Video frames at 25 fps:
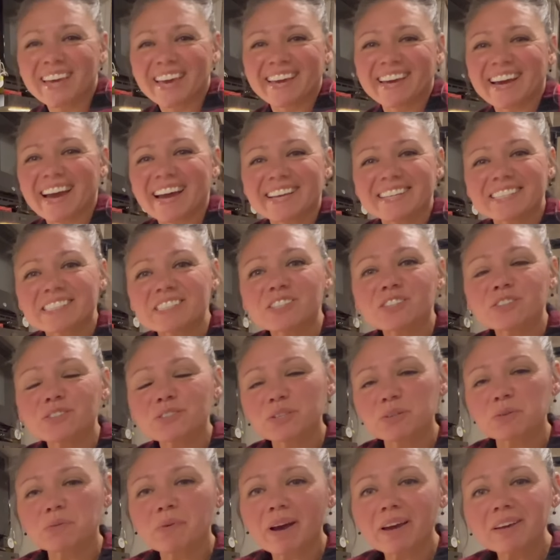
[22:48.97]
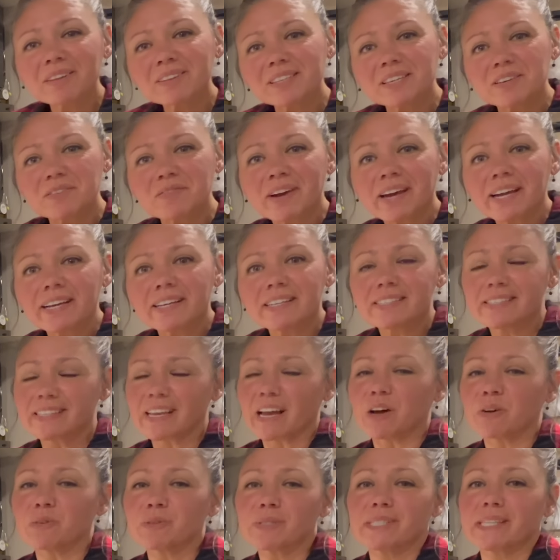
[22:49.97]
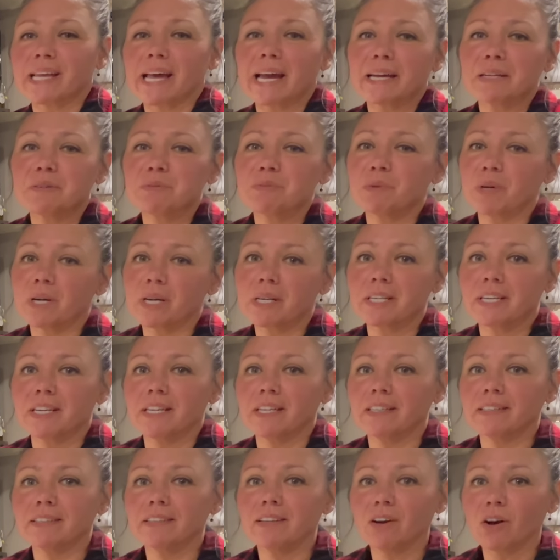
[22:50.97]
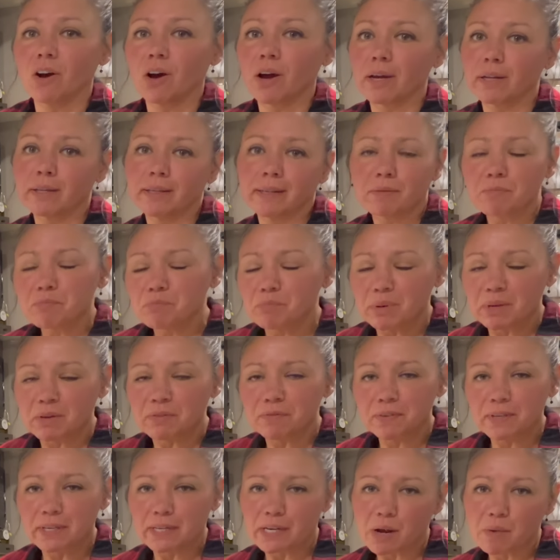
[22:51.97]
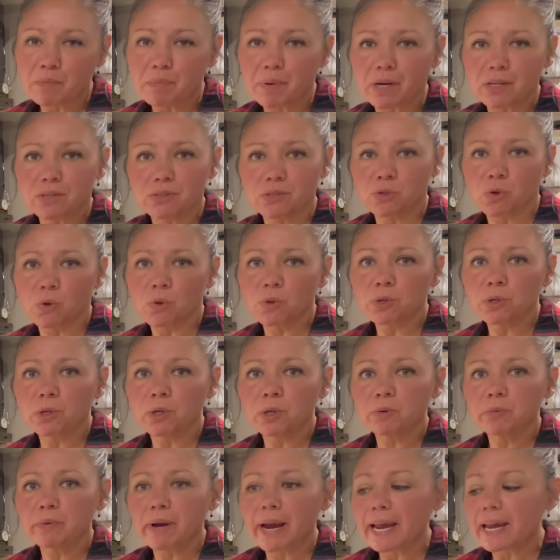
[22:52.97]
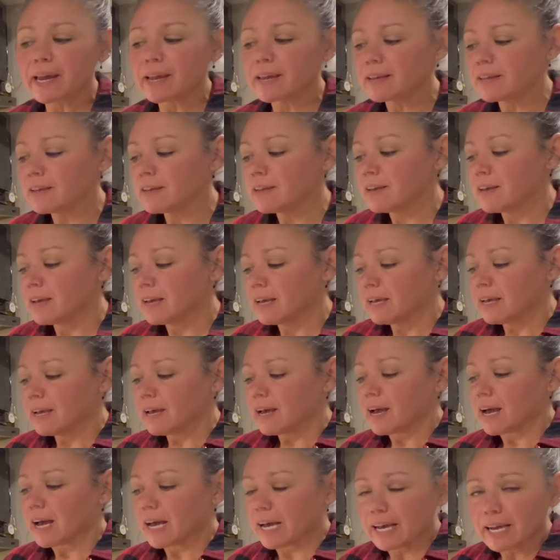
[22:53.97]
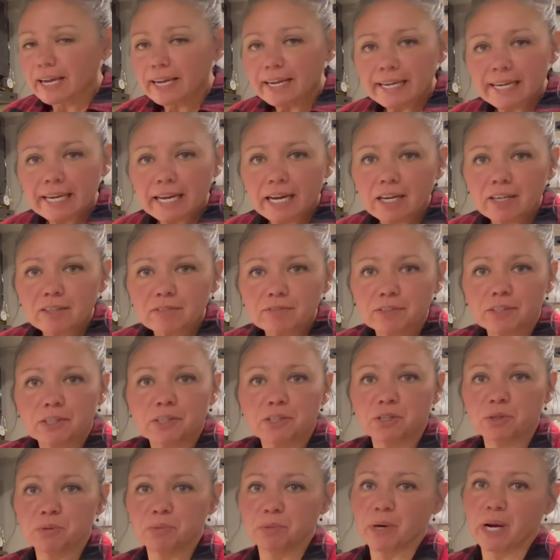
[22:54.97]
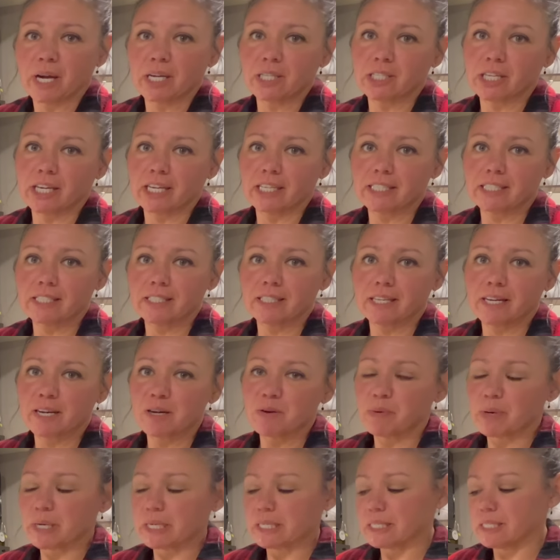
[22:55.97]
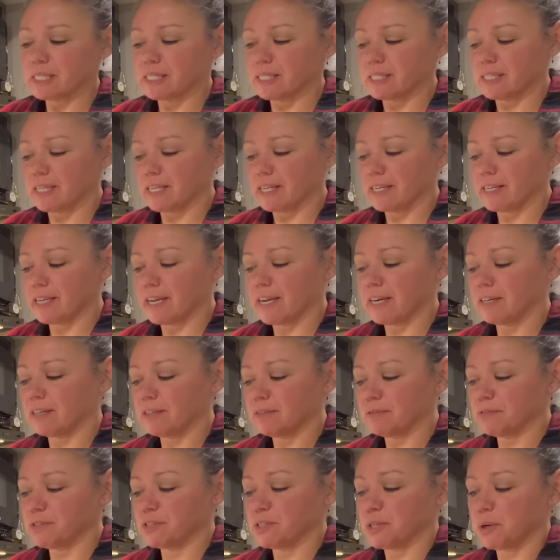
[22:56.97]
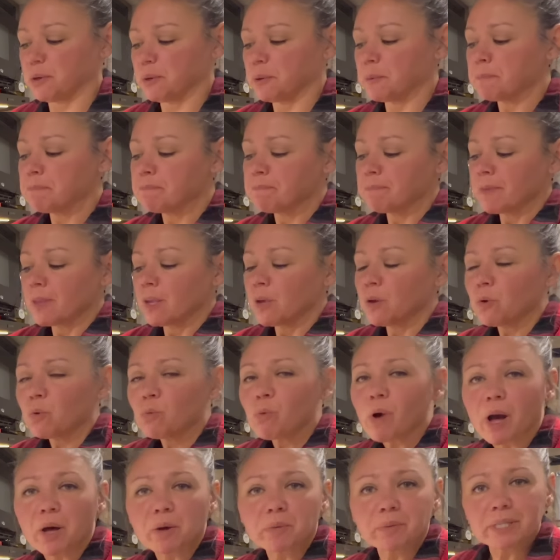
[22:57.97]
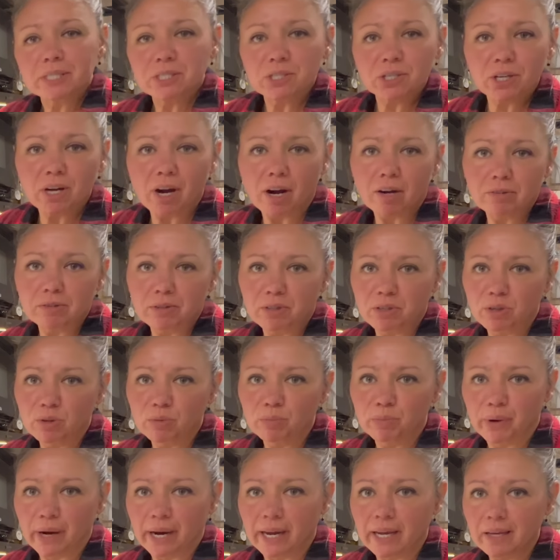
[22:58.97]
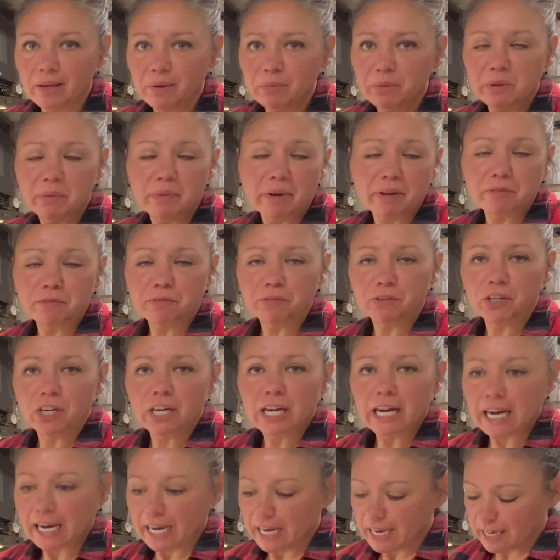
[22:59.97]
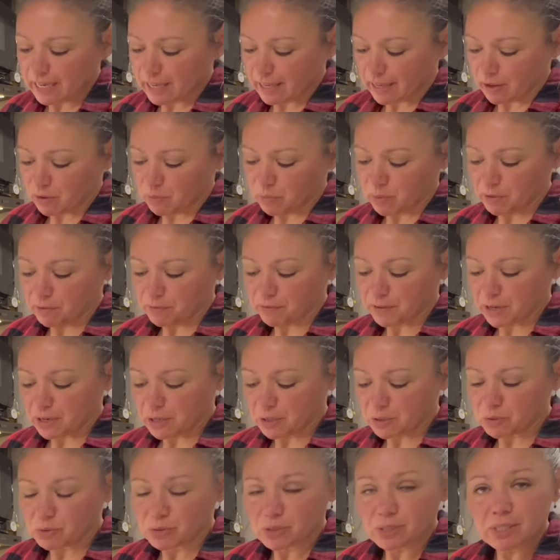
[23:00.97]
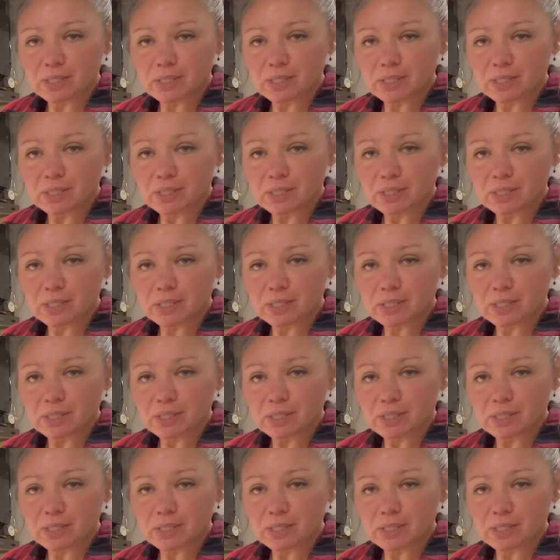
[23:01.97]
guys, so while Levi is outside working on beefing up our solar array, I have a little project that I wanted to take care of. So while we took our little break, we went for a hike and we found